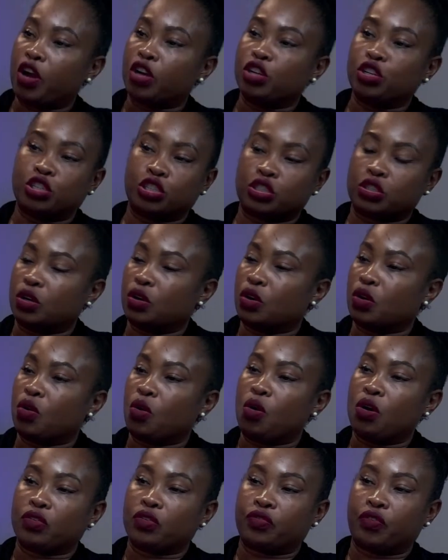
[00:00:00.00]
just gonna go
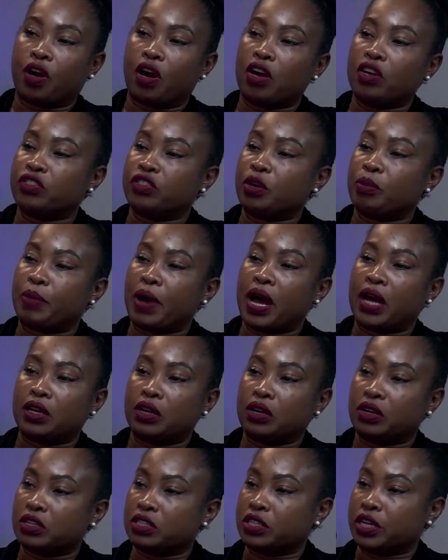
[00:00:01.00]
as far as your body
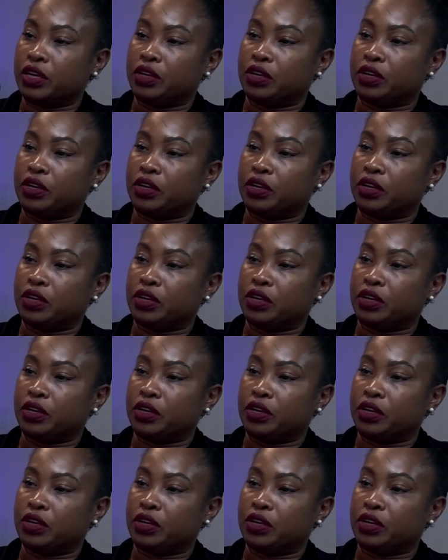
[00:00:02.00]
gonna take you.